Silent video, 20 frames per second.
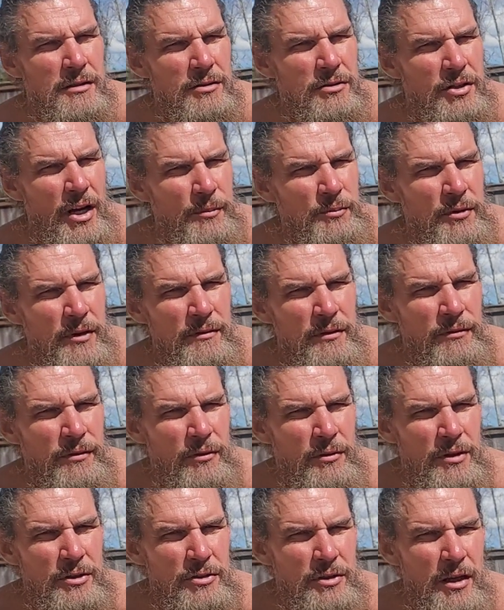Chapter of the
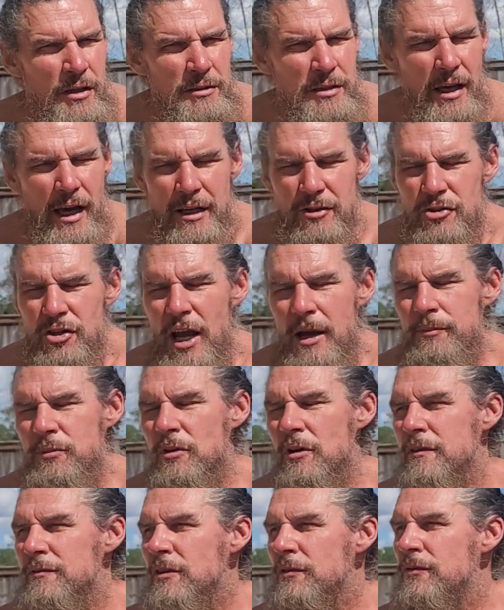Forest show? Yeah,
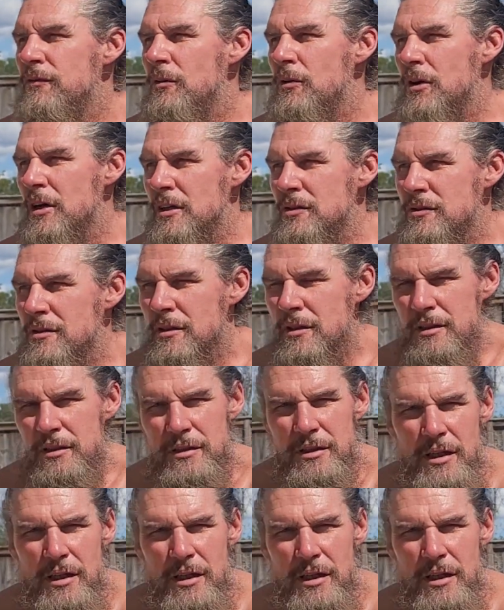Chapter of the Forest. Sure.